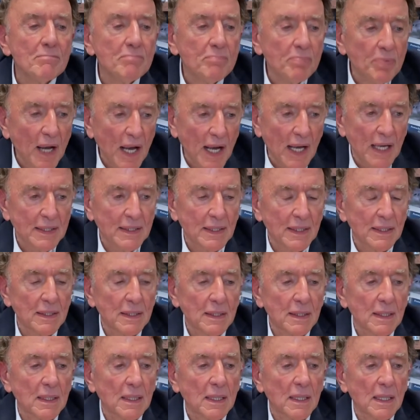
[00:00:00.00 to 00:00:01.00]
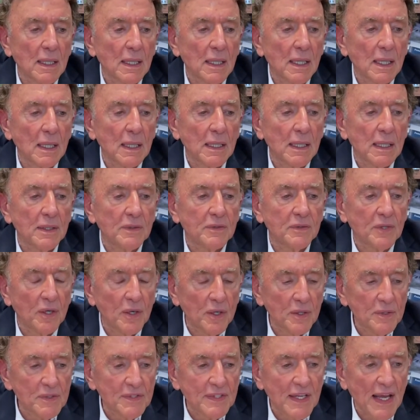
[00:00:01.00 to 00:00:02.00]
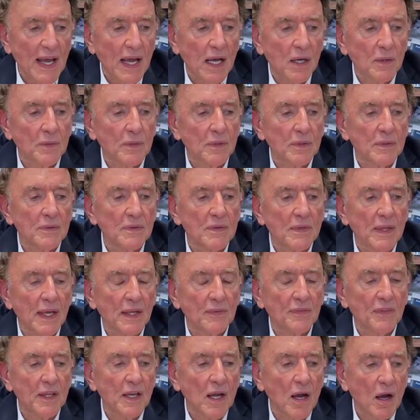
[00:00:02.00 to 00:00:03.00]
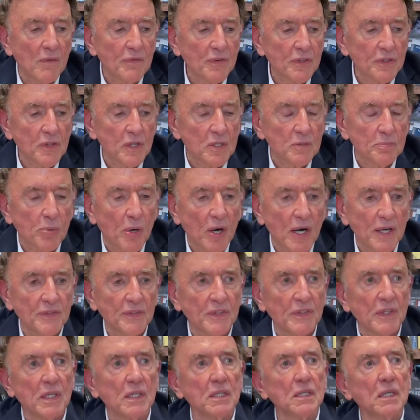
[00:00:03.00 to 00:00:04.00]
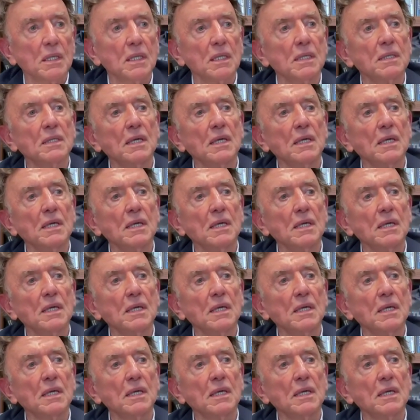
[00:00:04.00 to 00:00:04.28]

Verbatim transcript: But it turns out that the Office of the President in